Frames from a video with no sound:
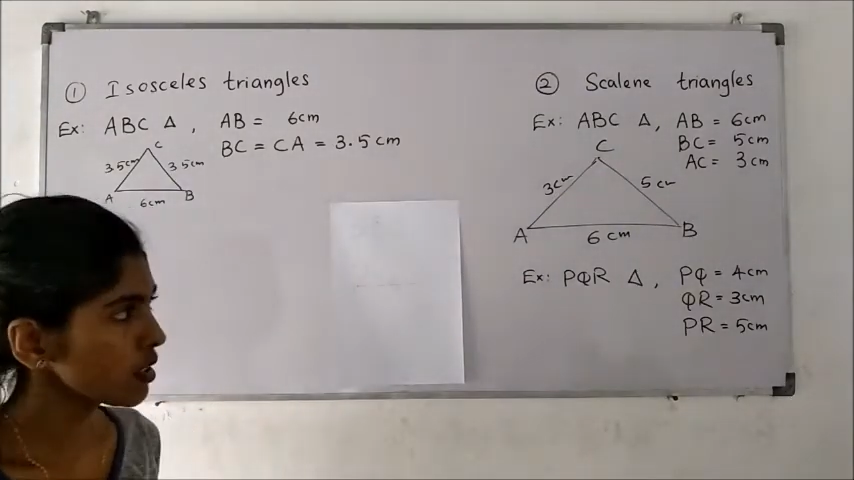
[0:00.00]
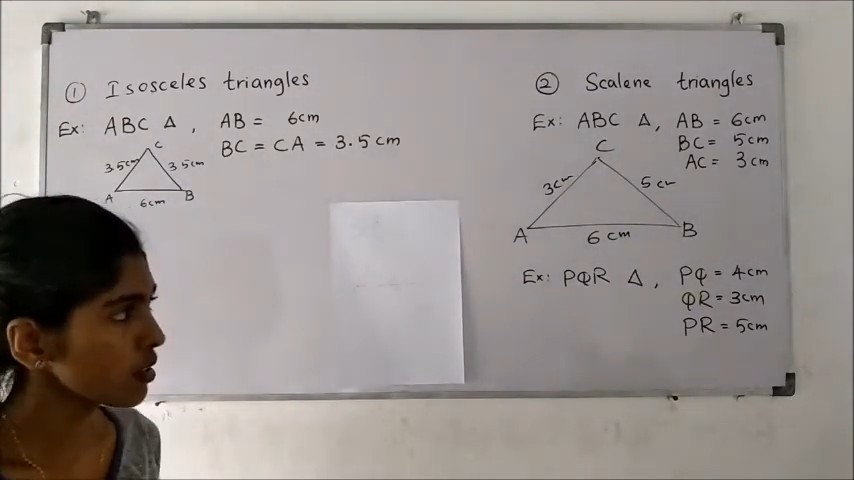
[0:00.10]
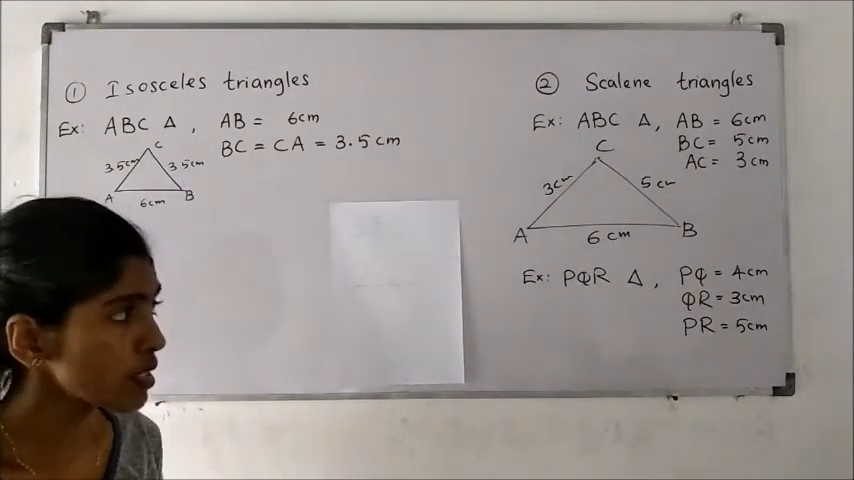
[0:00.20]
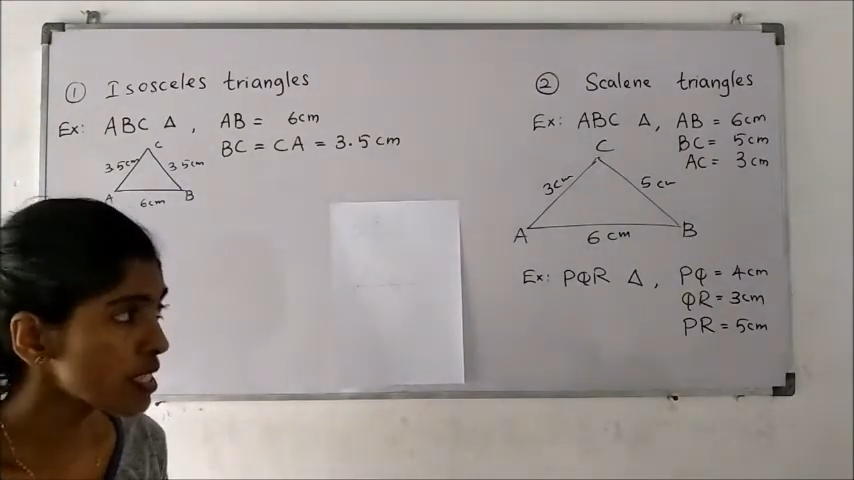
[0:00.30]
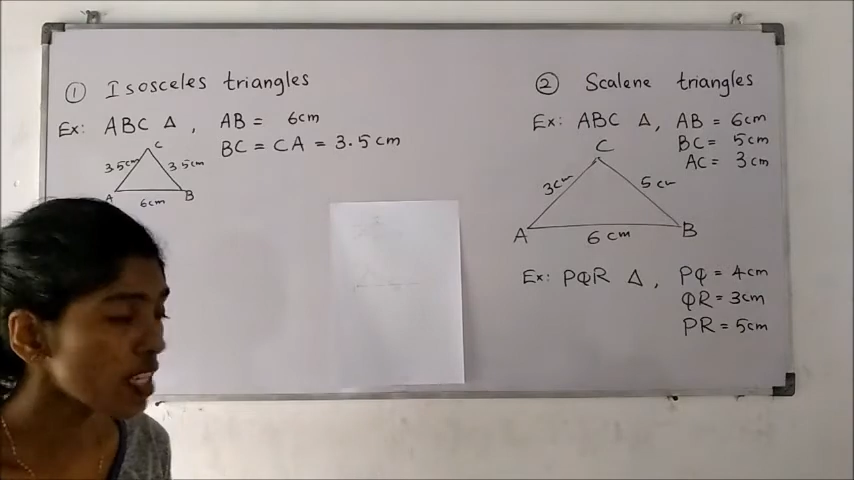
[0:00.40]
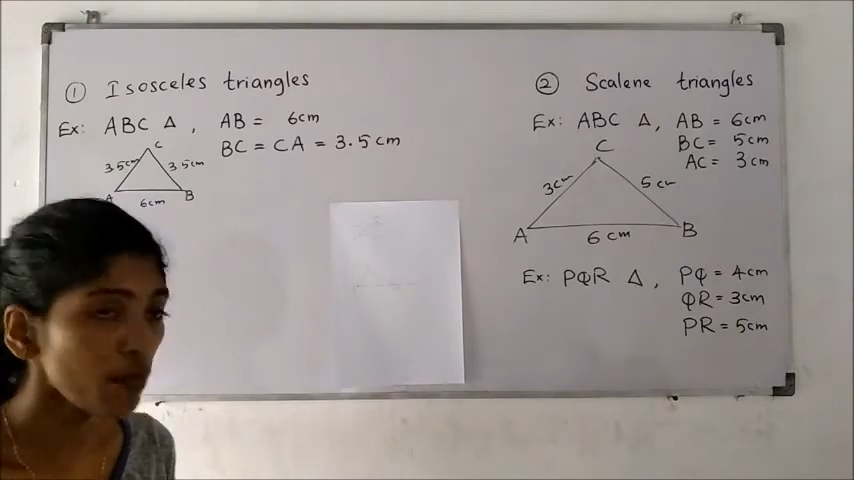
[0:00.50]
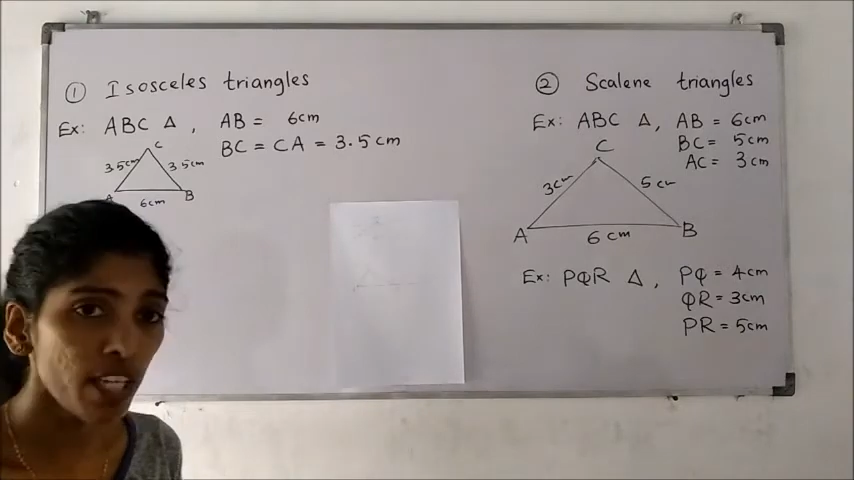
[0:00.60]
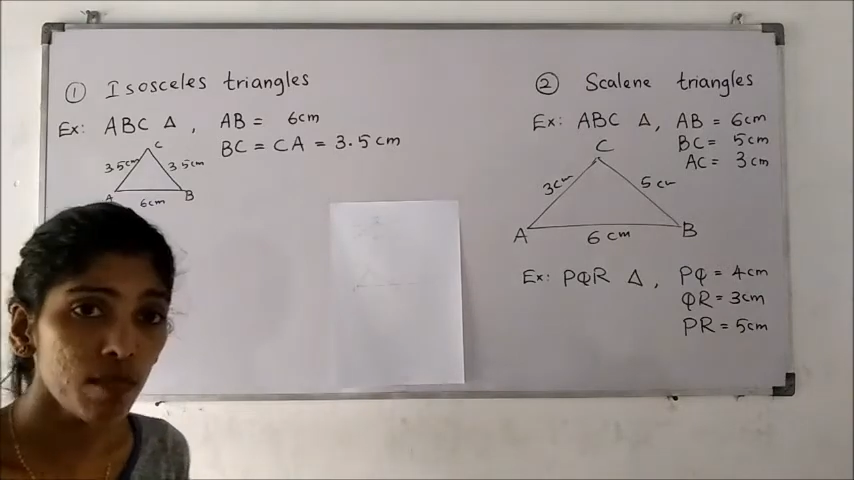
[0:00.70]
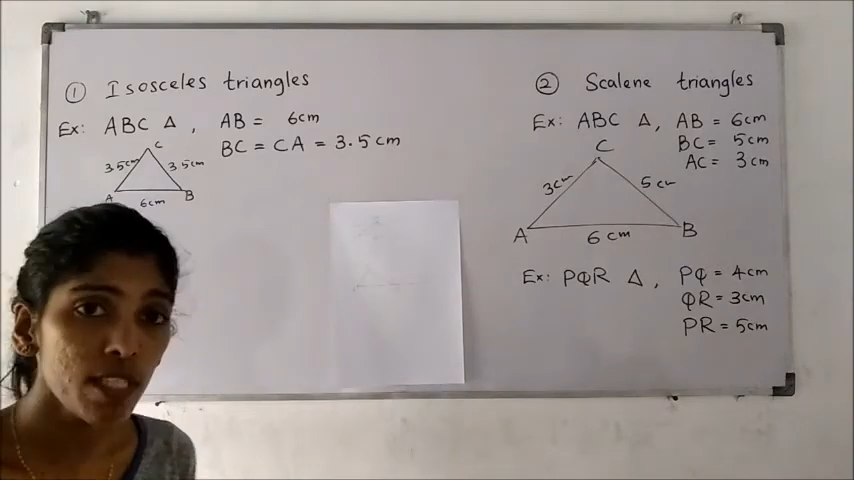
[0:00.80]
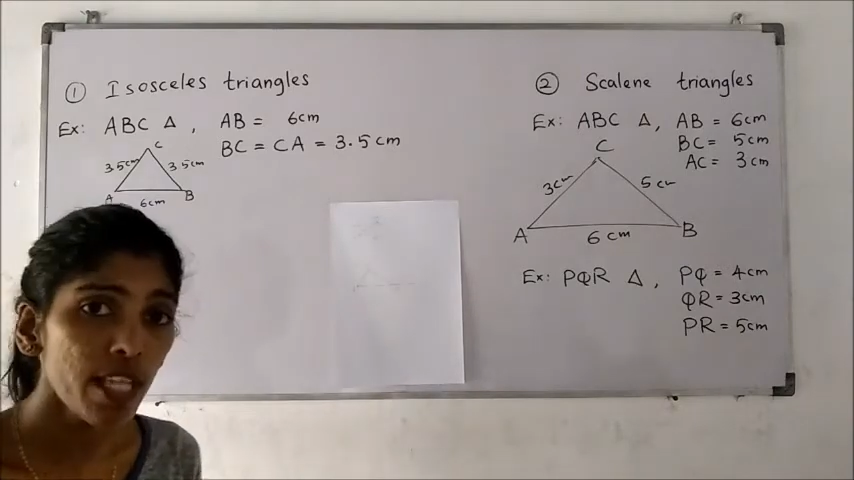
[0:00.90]
Okay,
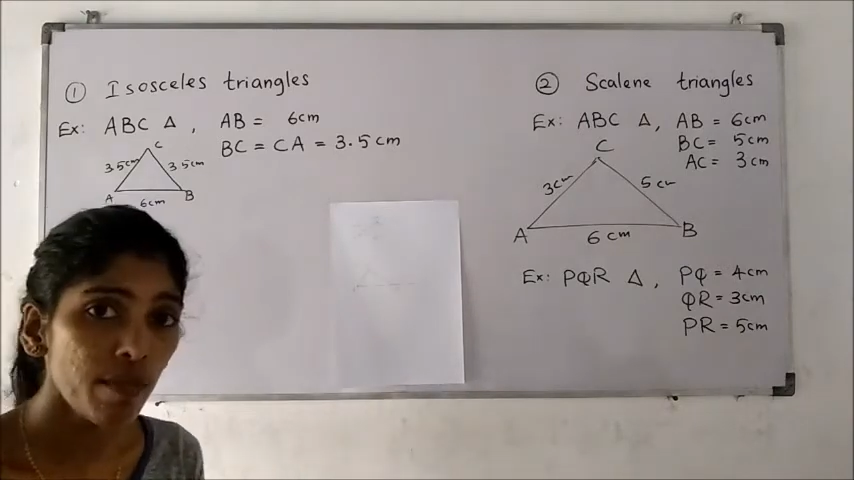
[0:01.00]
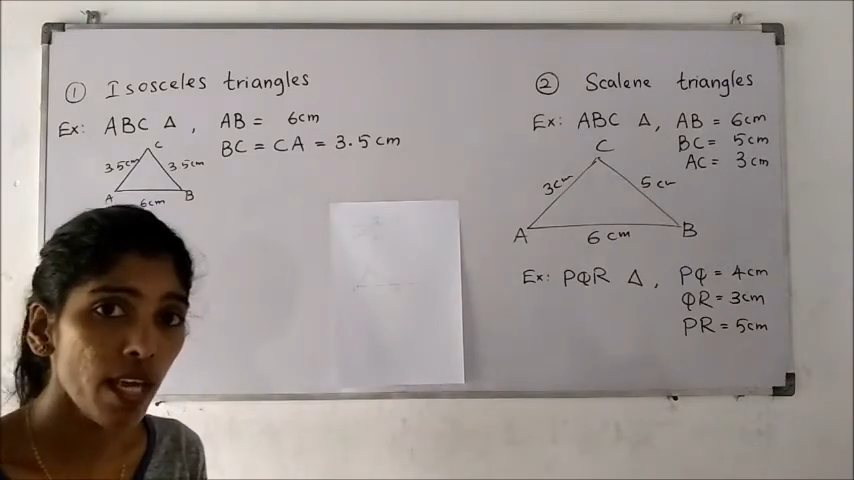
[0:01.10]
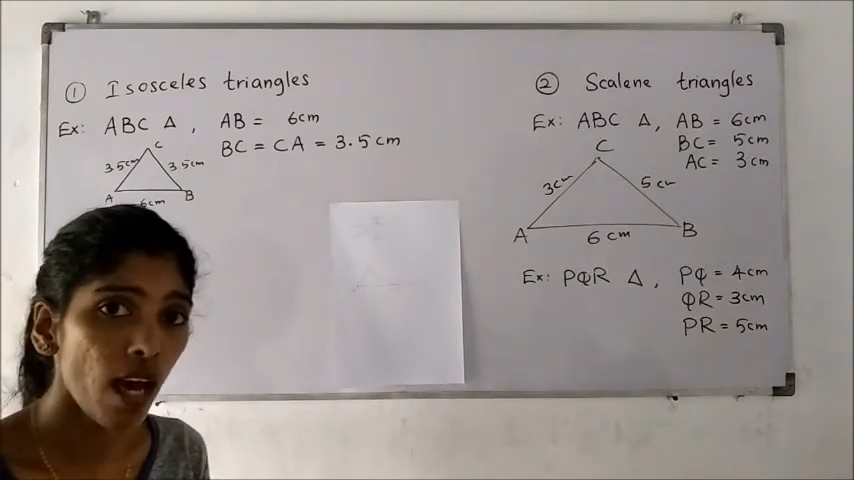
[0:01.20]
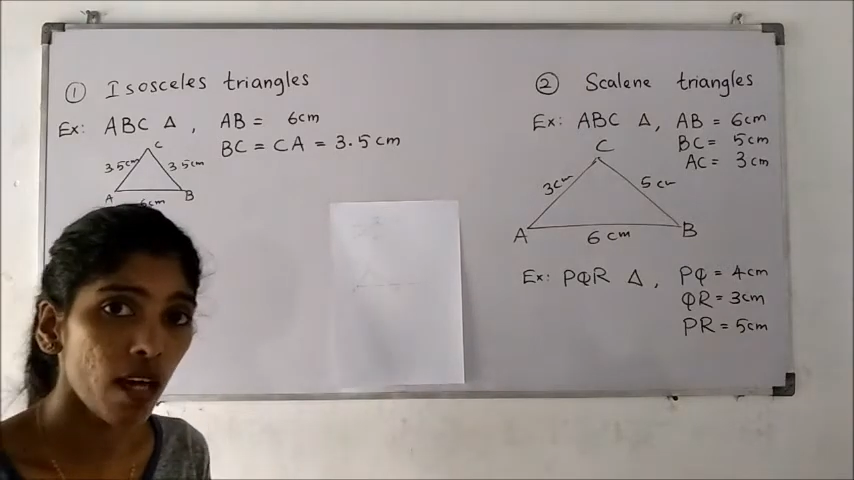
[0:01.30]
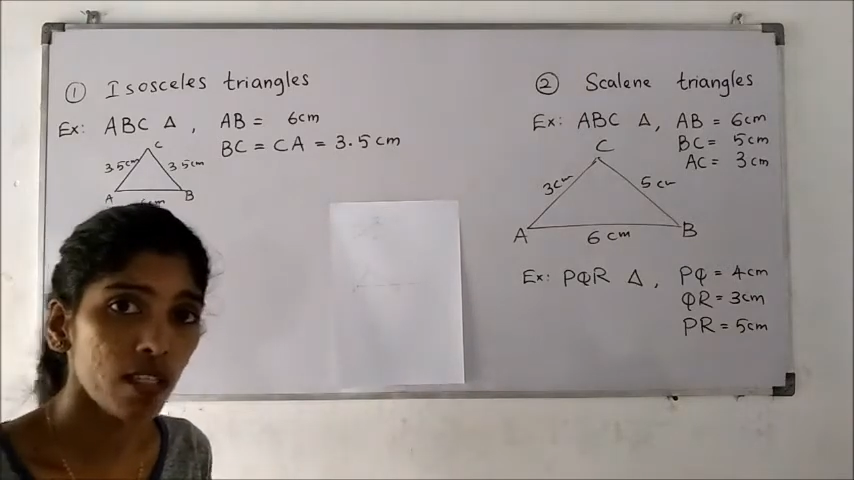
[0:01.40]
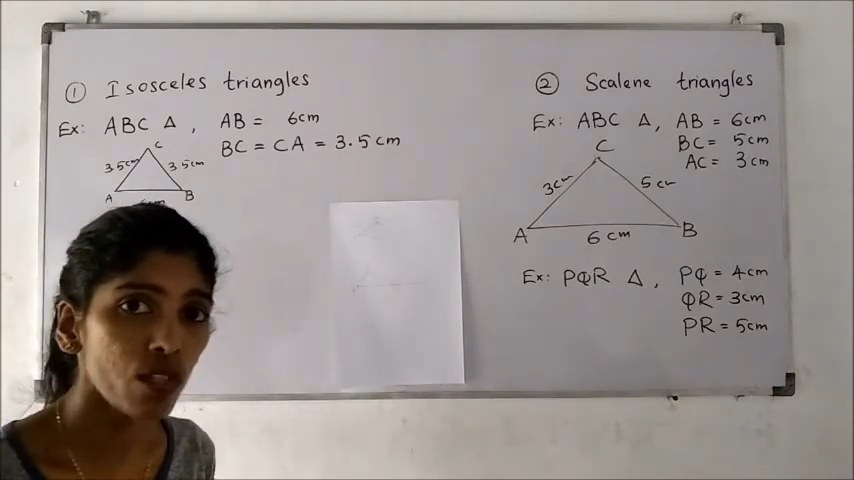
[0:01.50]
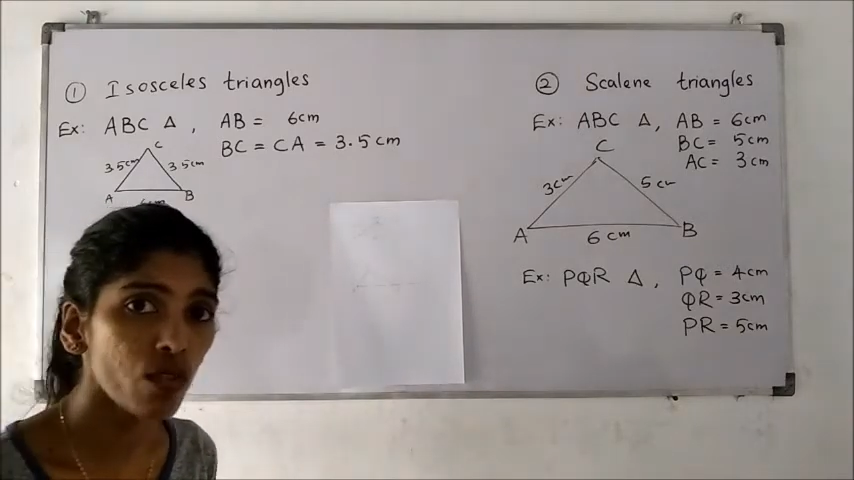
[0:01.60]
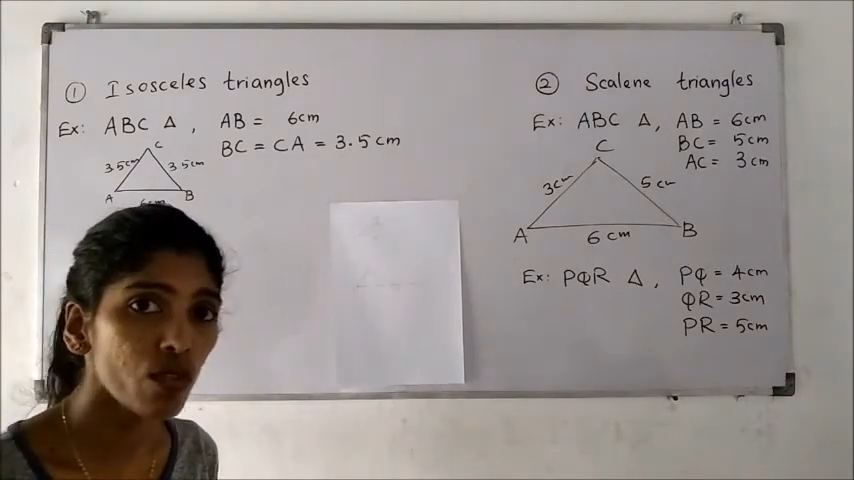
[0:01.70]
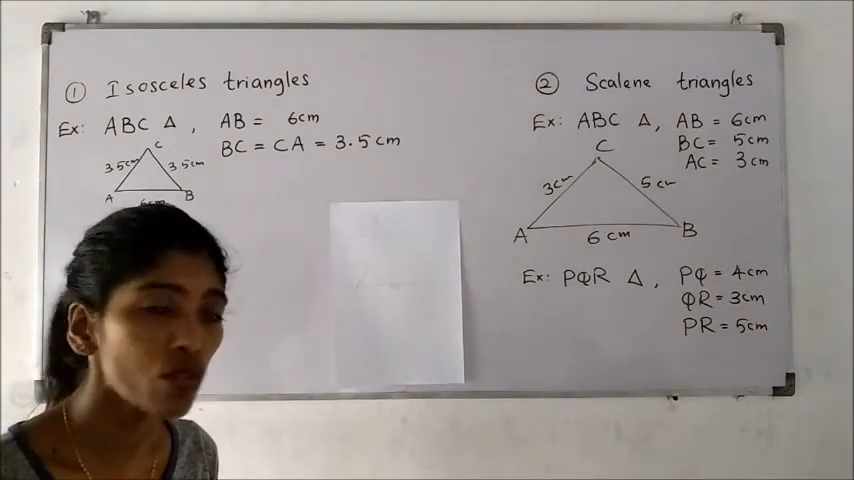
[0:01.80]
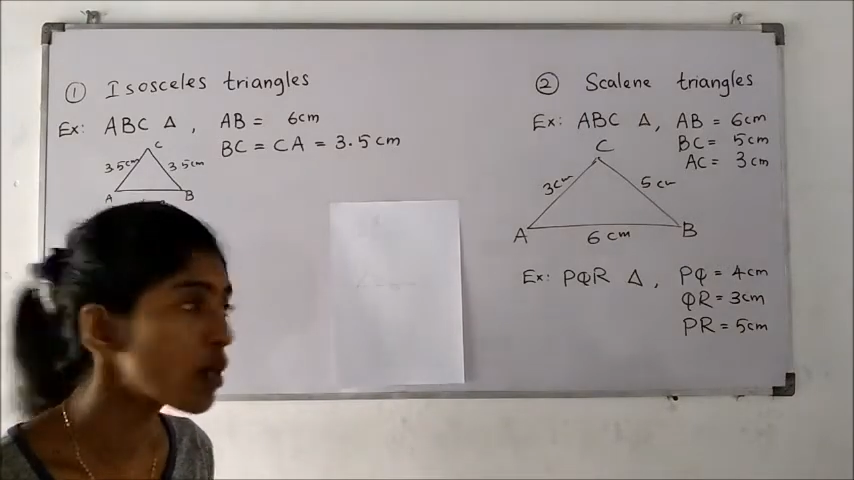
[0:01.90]
sometimes they may ask
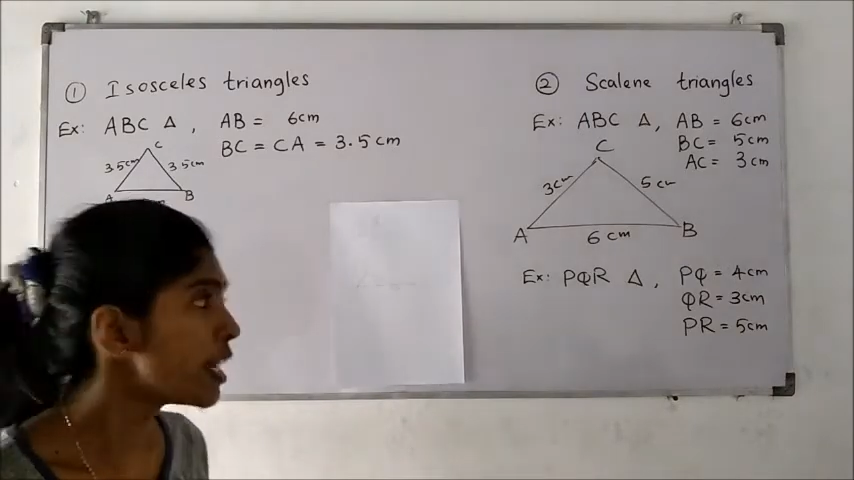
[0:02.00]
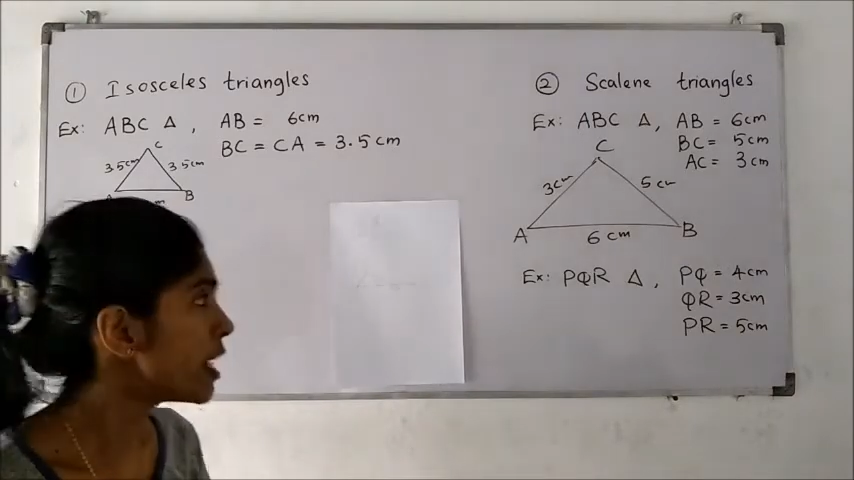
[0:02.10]
you to